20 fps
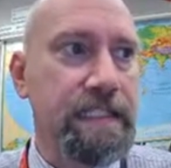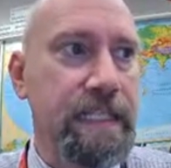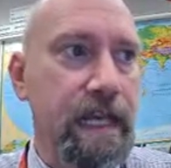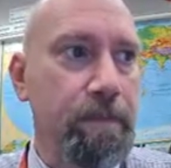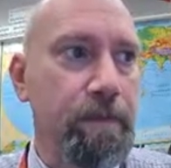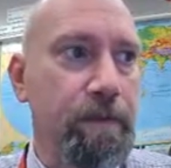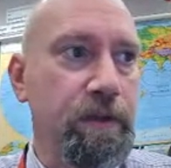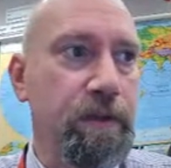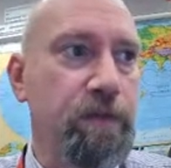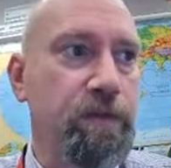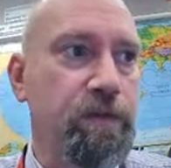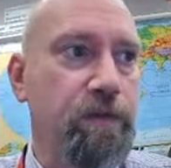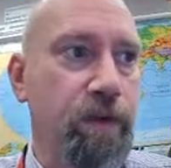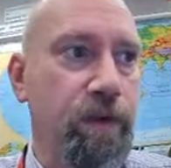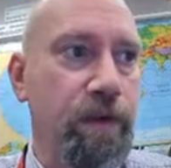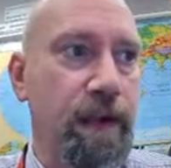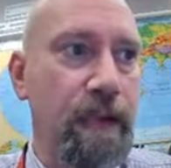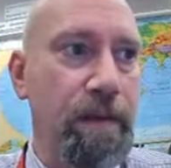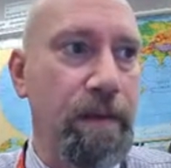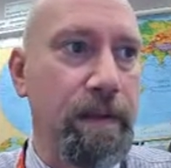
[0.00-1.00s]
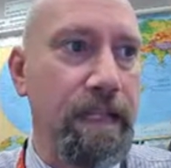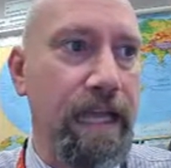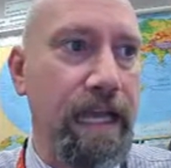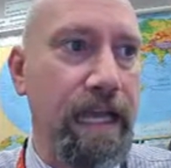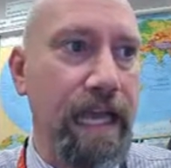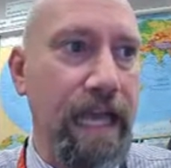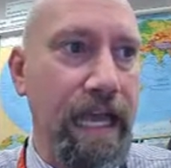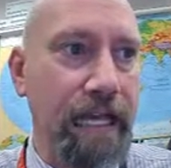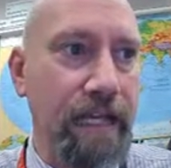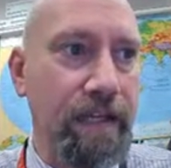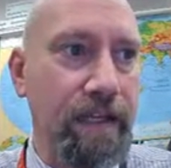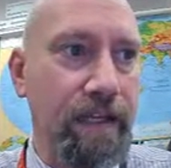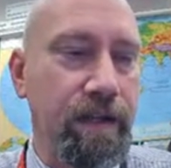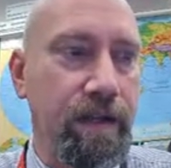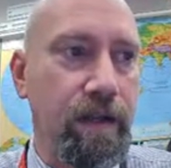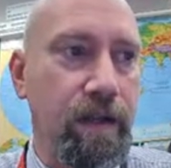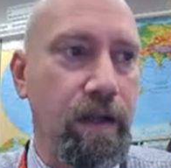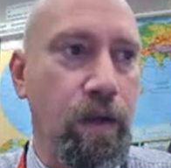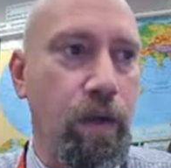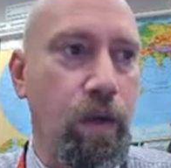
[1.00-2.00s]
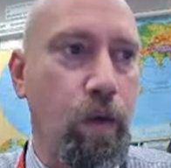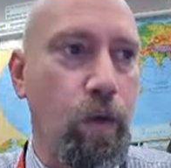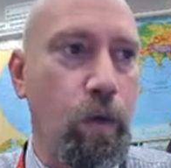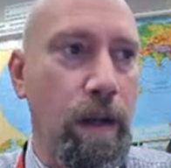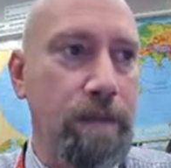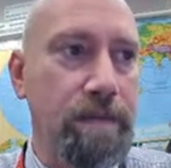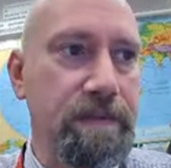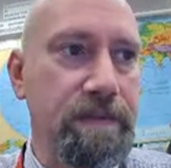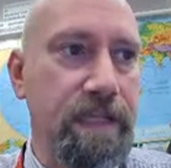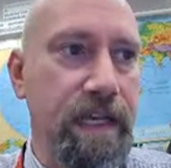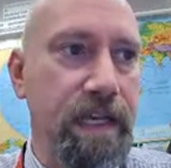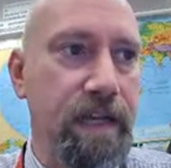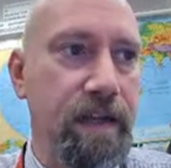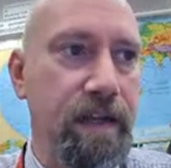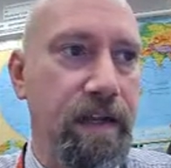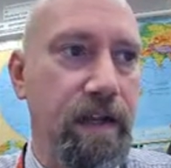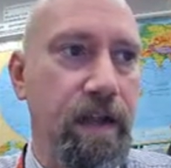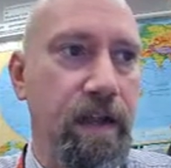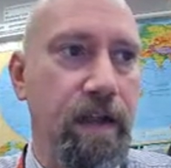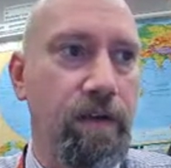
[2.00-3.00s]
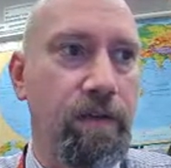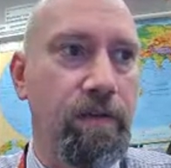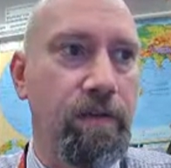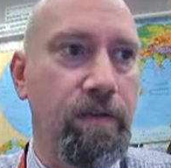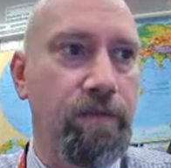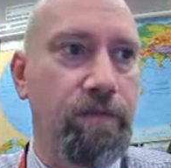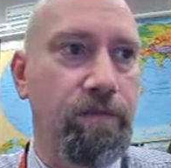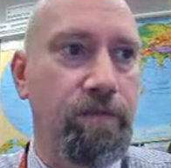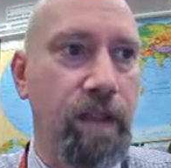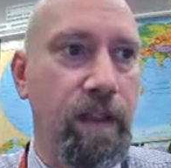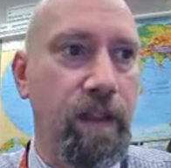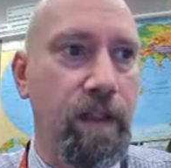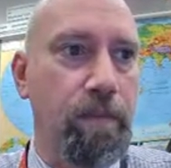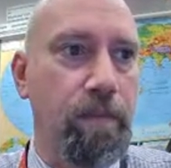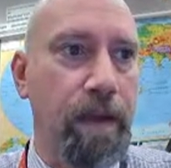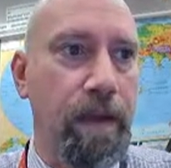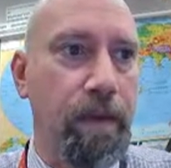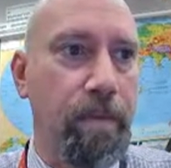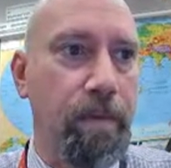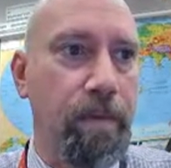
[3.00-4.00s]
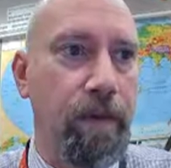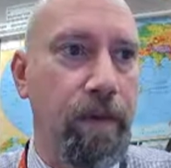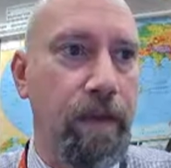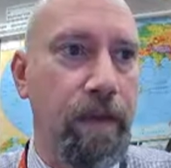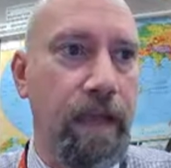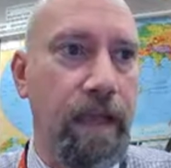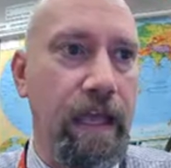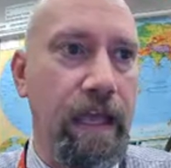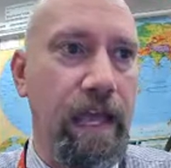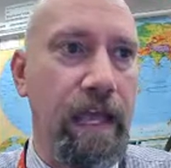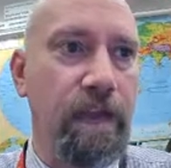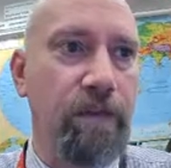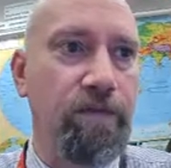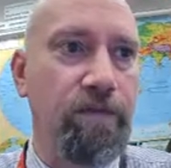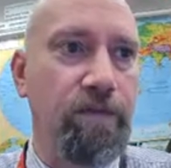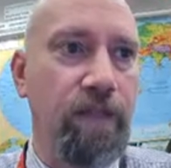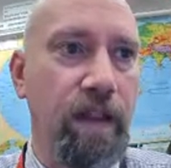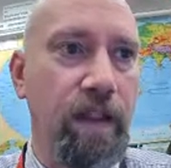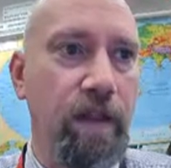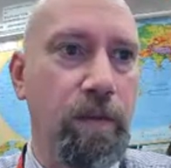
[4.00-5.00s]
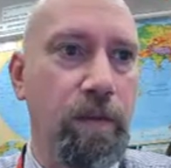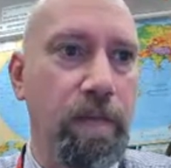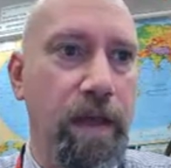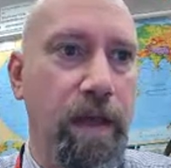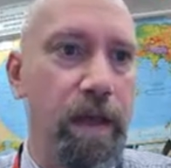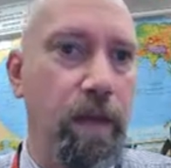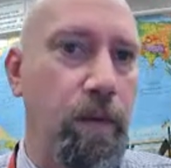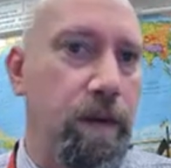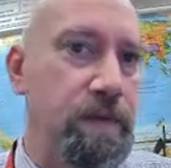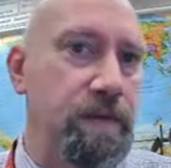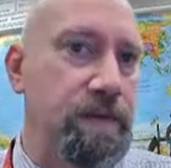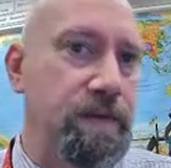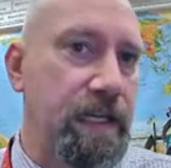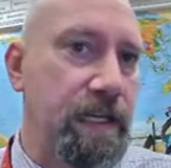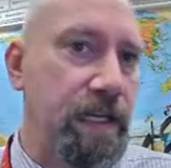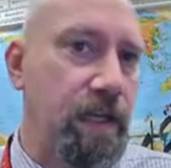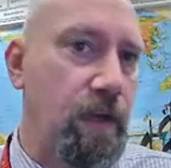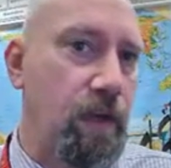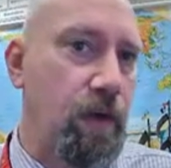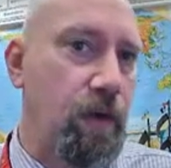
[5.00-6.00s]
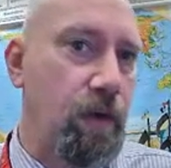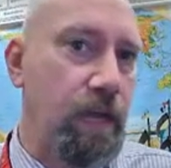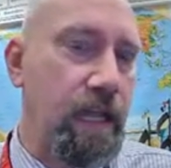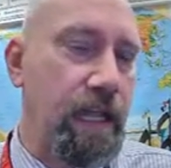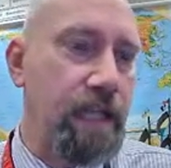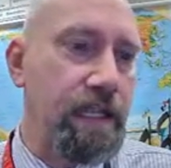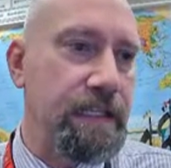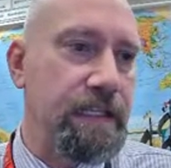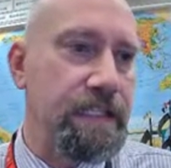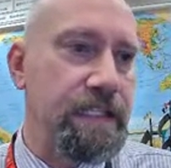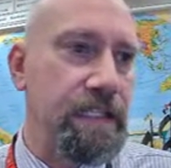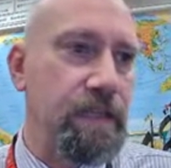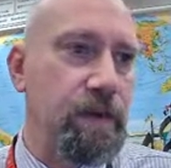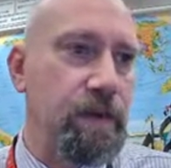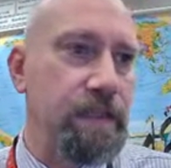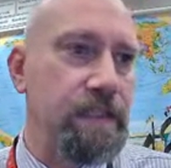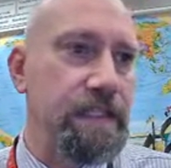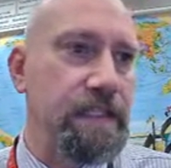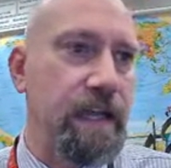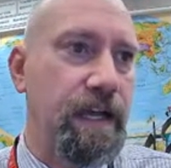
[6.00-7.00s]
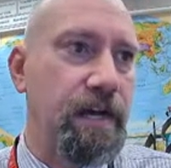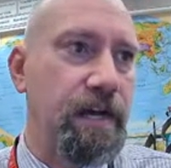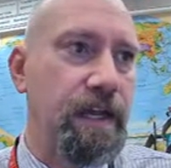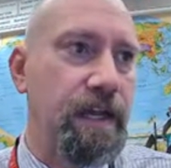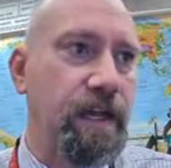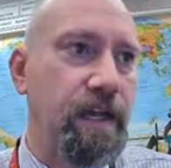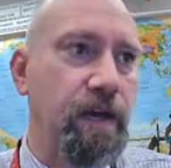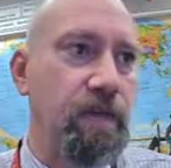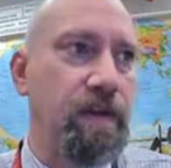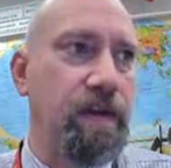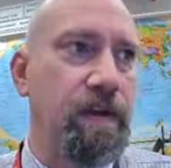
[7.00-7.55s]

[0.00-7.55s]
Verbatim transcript: Examples for MLA 8 website, followed by a book, and followed by a website. Okay, let's see what's down here.